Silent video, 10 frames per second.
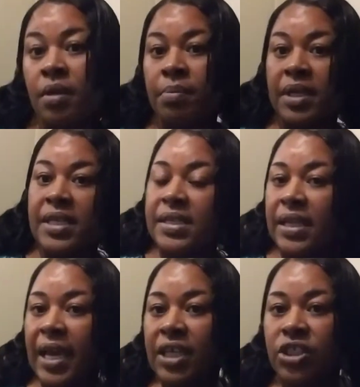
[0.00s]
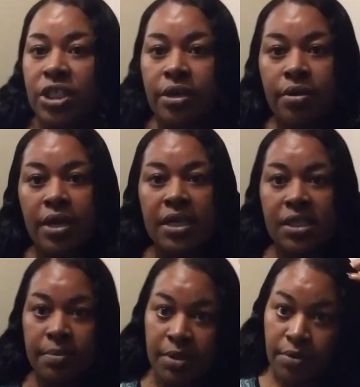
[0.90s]
Please like, share, and
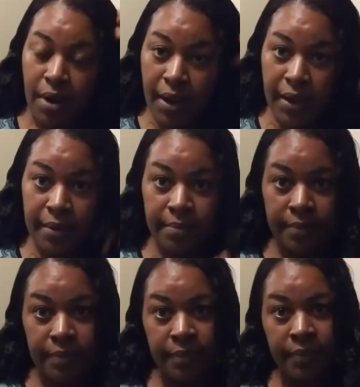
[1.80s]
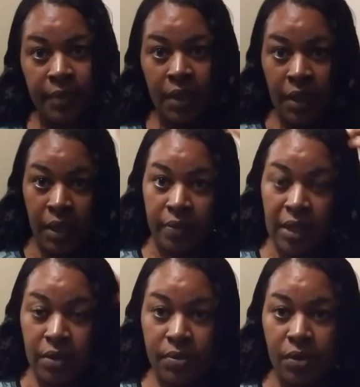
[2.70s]
subscribe. And
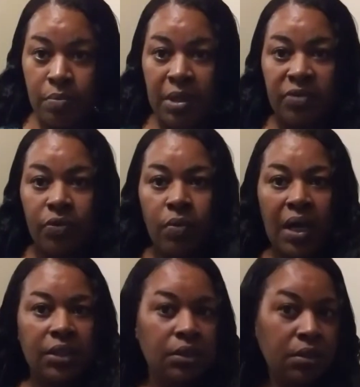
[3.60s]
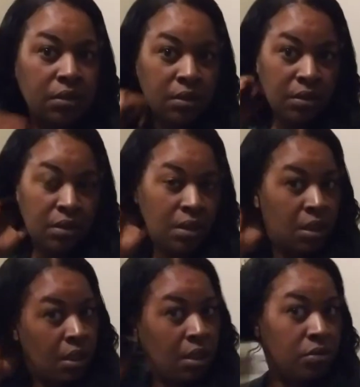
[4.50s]
thank you so much for watching.
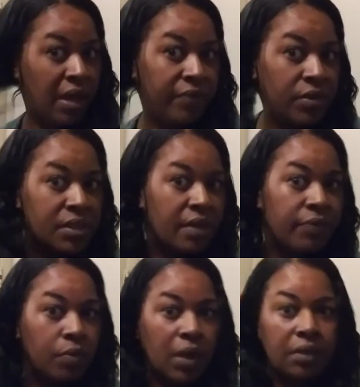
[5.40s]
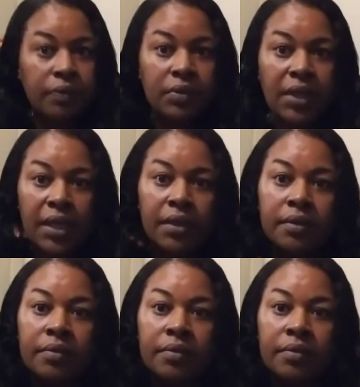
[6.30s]
And you have yourself a wonderful day.